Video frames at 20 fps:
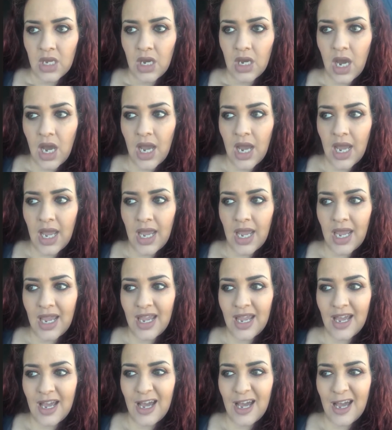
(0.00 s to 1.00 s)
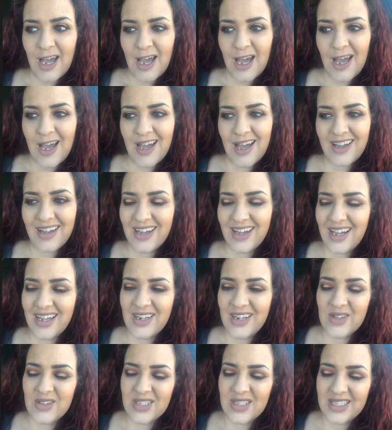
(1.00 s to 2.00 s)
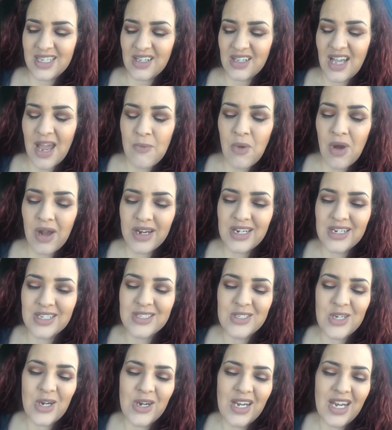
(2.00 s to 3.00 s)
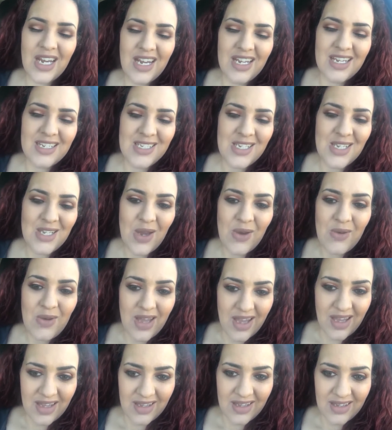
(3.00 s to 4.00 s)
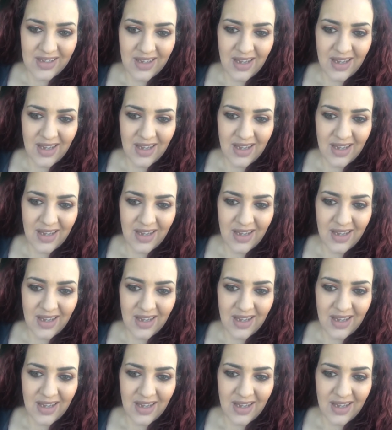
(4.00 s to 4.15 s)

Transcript: I know this, I wanted to start getting into yoga.